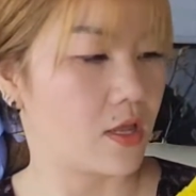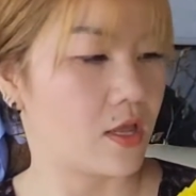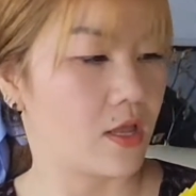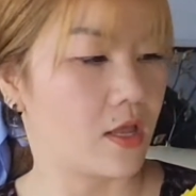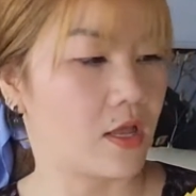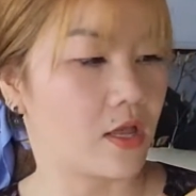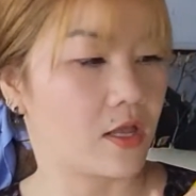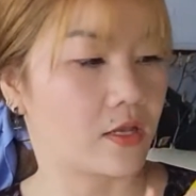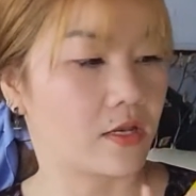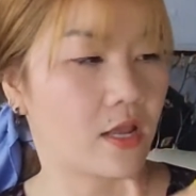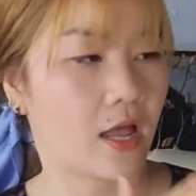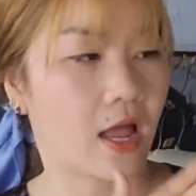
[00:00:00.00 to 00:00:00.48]

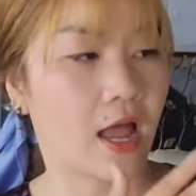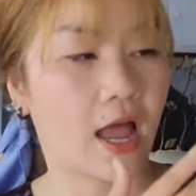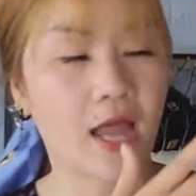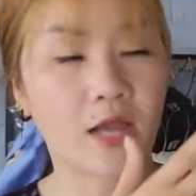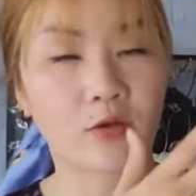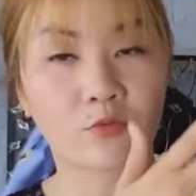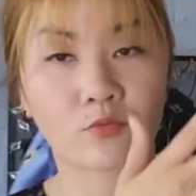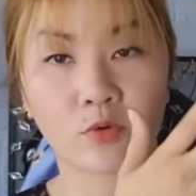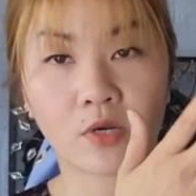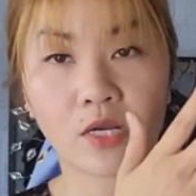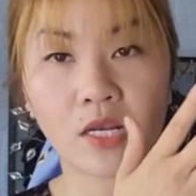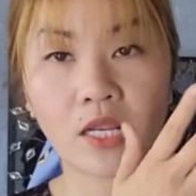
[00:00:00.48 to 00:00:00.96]
And
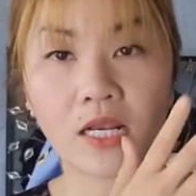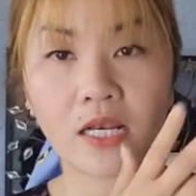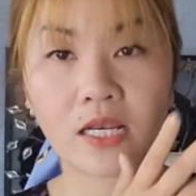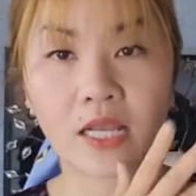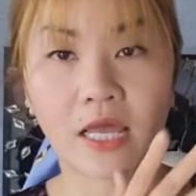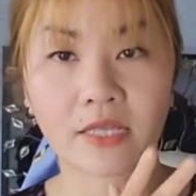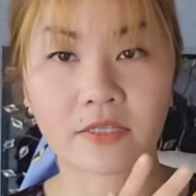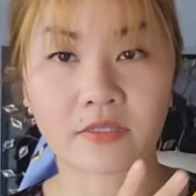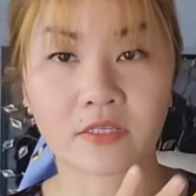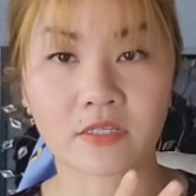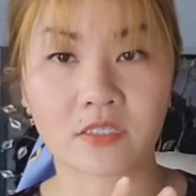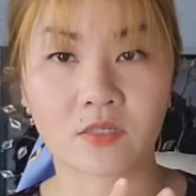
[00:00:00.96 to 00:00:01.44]
I really
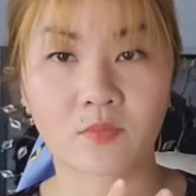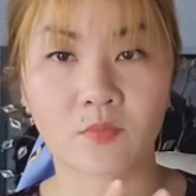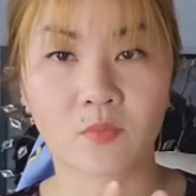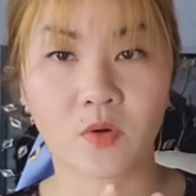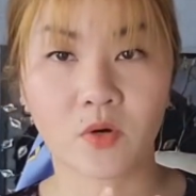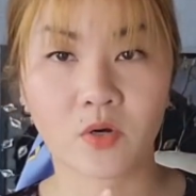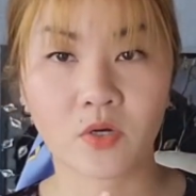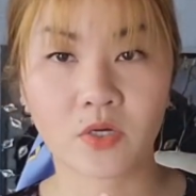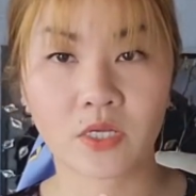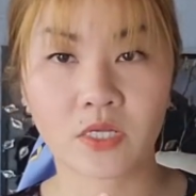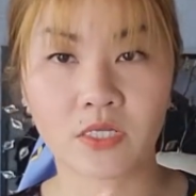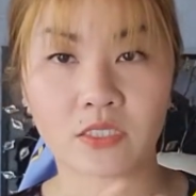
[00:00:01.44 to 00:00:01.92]
like this
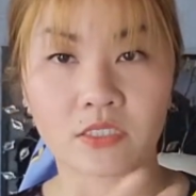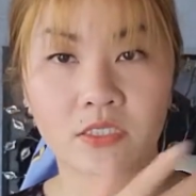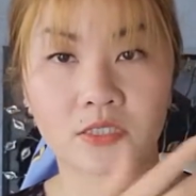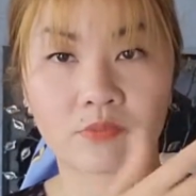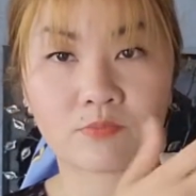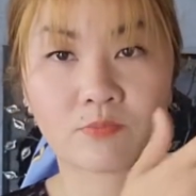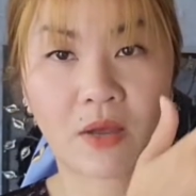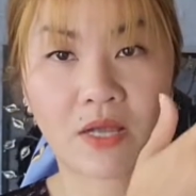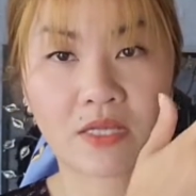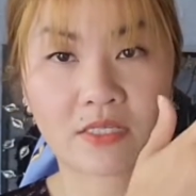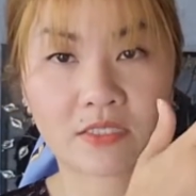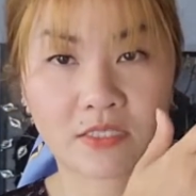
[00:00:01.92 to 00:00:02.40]
book. It's
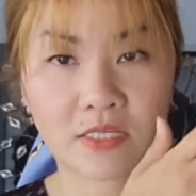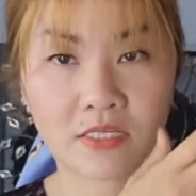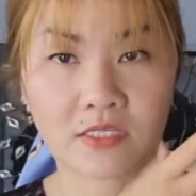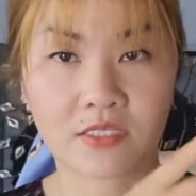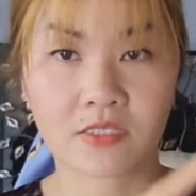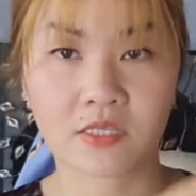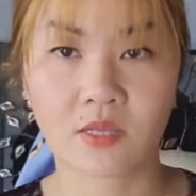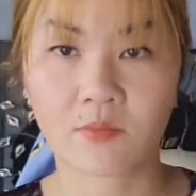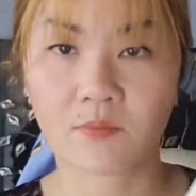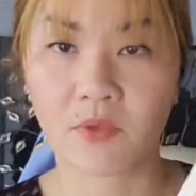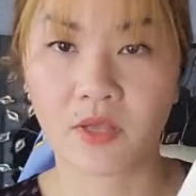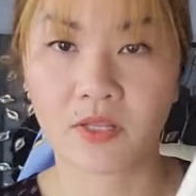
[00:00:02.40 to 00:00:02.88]
by
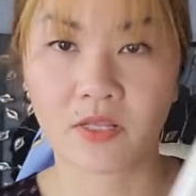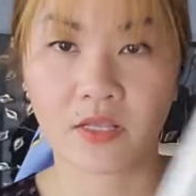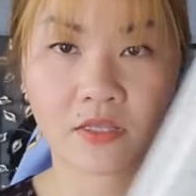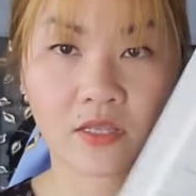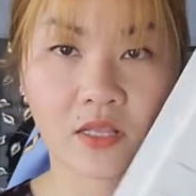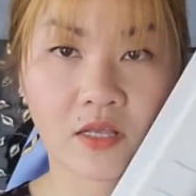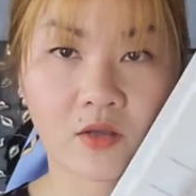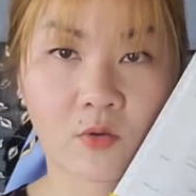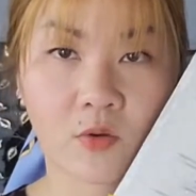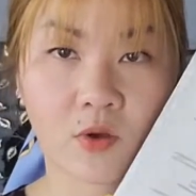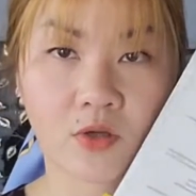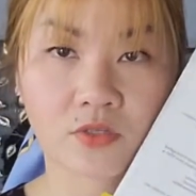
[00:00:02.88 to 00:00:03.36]
system and then
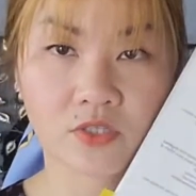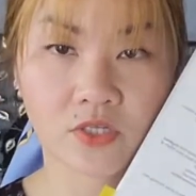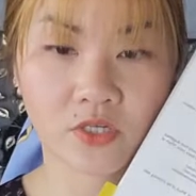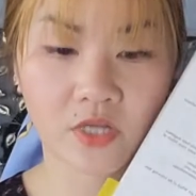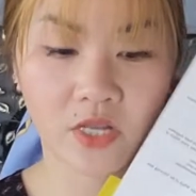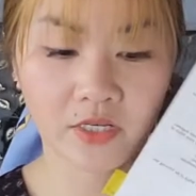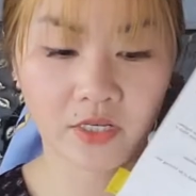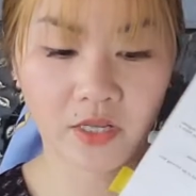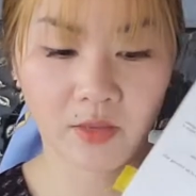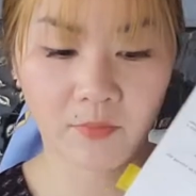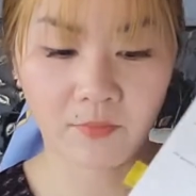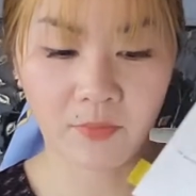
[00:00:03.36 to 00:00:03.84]
the question
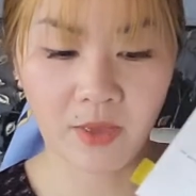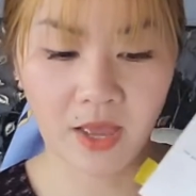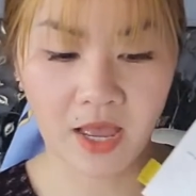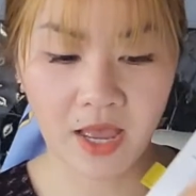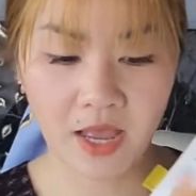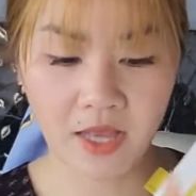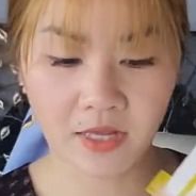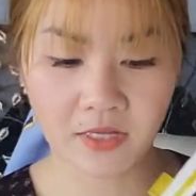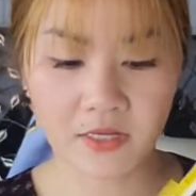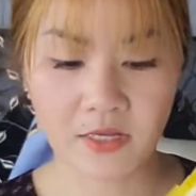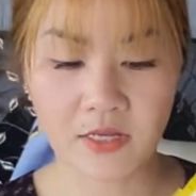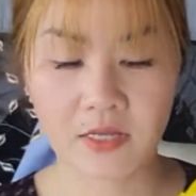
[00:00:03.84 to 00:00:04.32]
in the
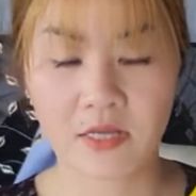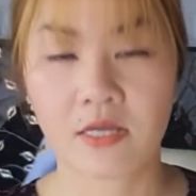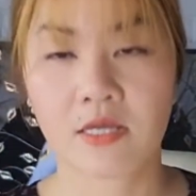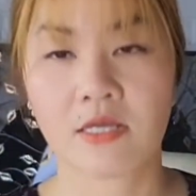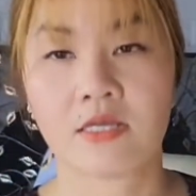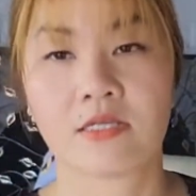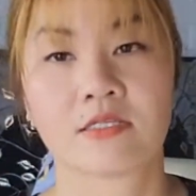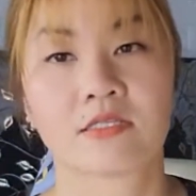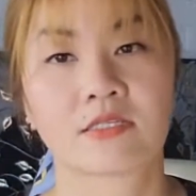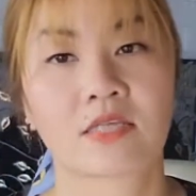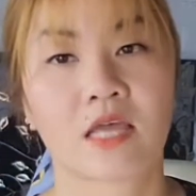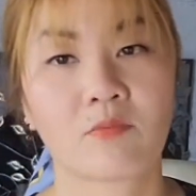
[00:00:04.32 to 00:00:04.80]
back.
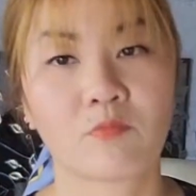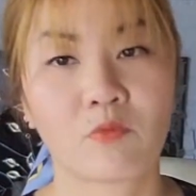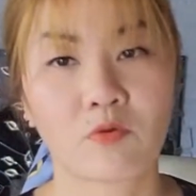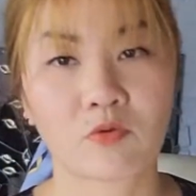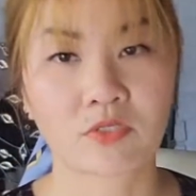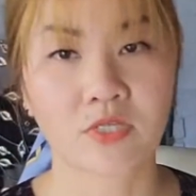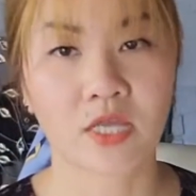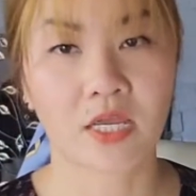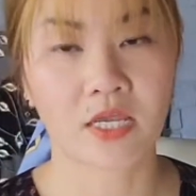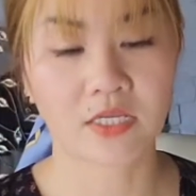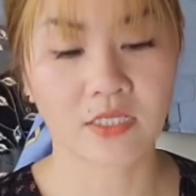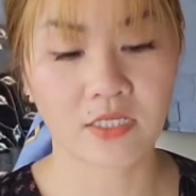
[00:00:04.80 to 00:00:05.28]

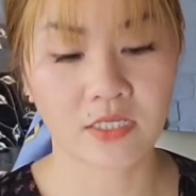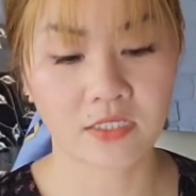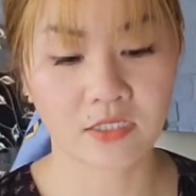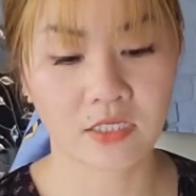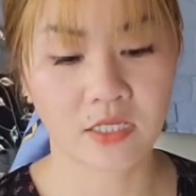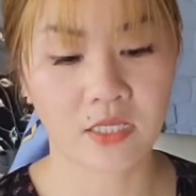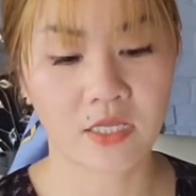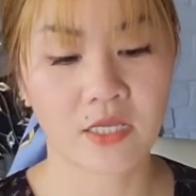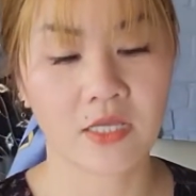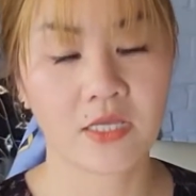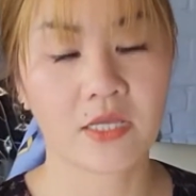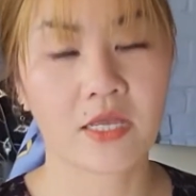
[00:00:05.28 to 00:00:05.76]

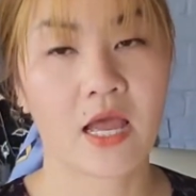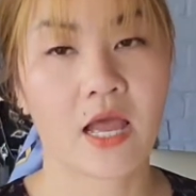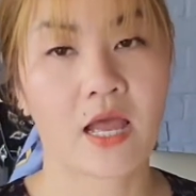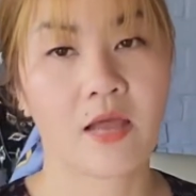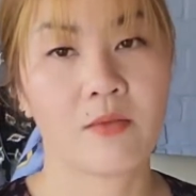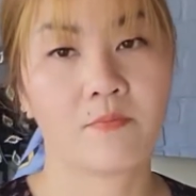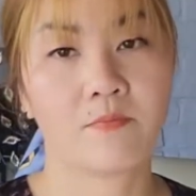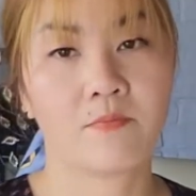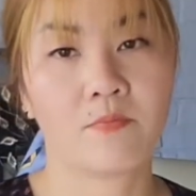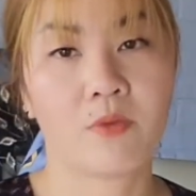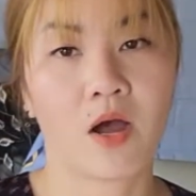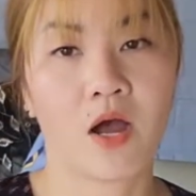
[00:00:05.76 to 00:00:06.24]
Simultaneously,
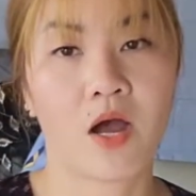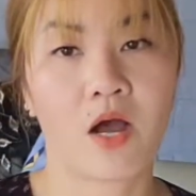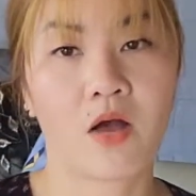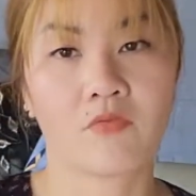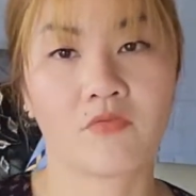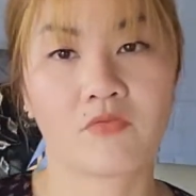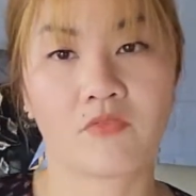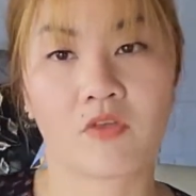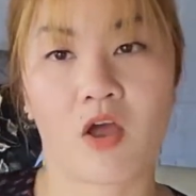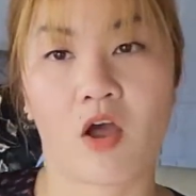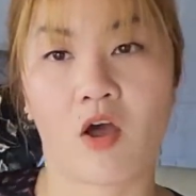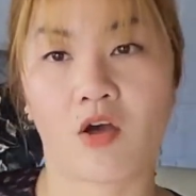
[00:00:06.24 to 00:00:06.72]
I
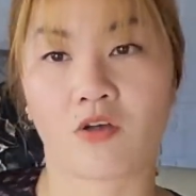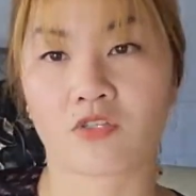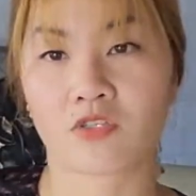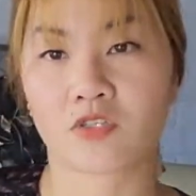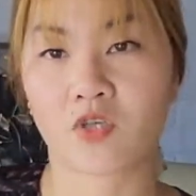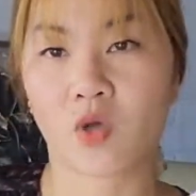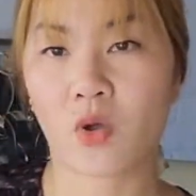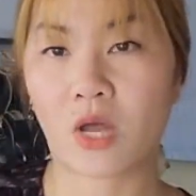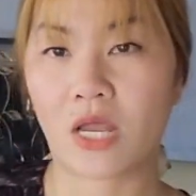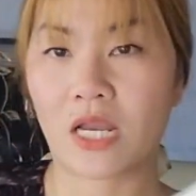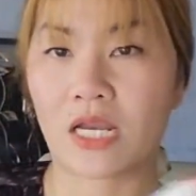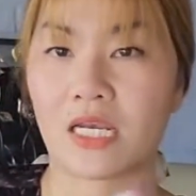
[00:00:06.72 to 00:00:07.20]
bought
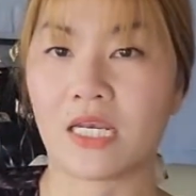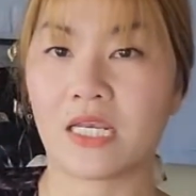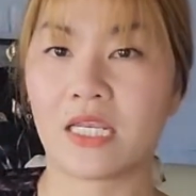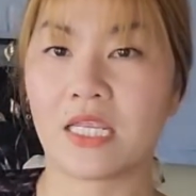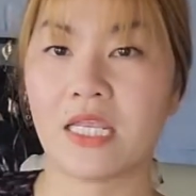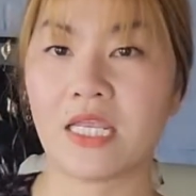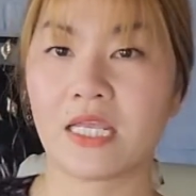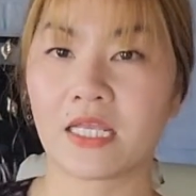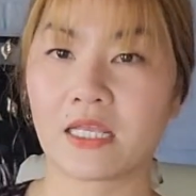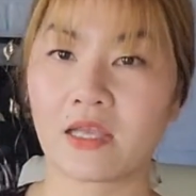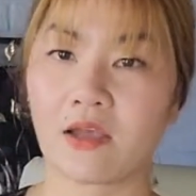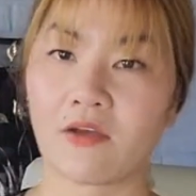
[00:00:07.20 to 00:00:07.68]
also a
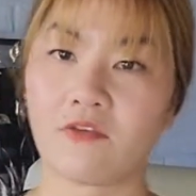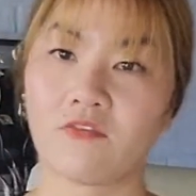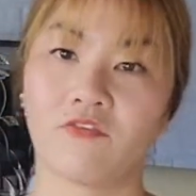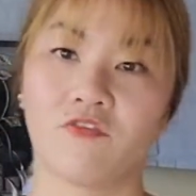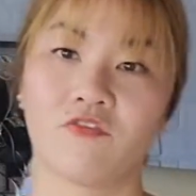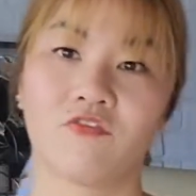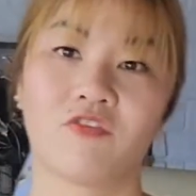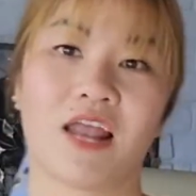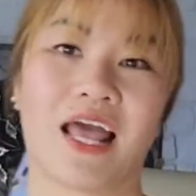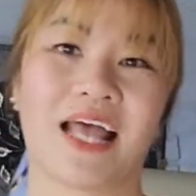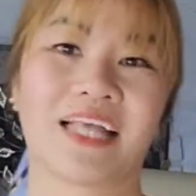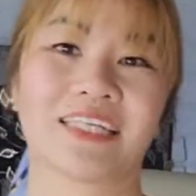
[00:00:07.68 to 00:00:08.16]
leak
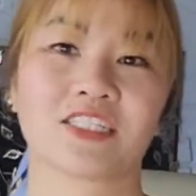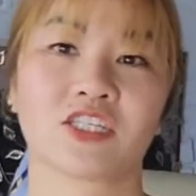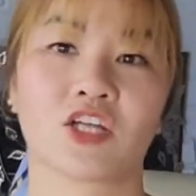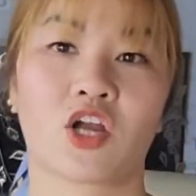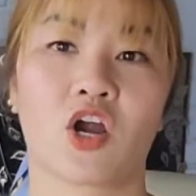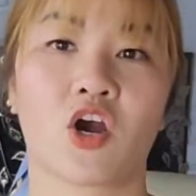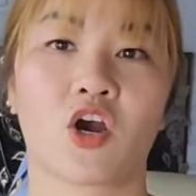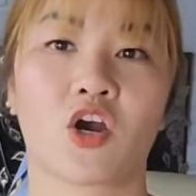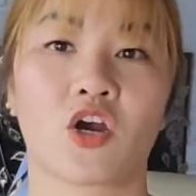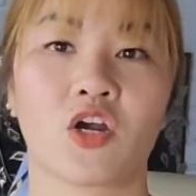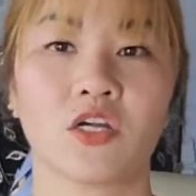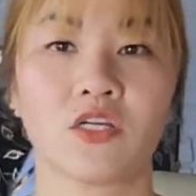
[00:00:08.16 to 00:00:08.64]

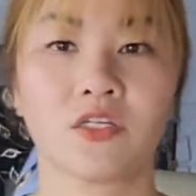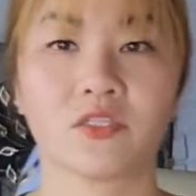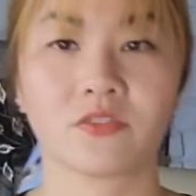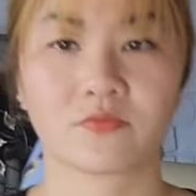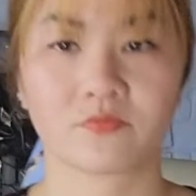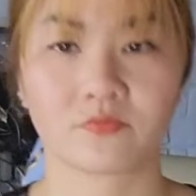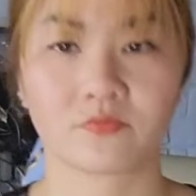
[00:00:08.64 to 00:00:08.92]
flashcard.